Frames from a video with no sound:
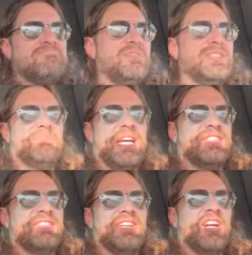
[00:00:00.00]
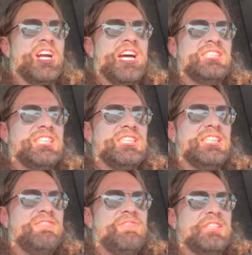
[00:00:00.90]
with bikes in their garage that
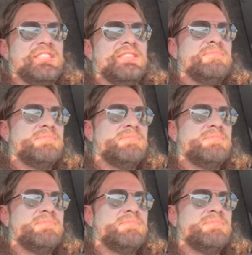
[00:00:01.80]
need fixing.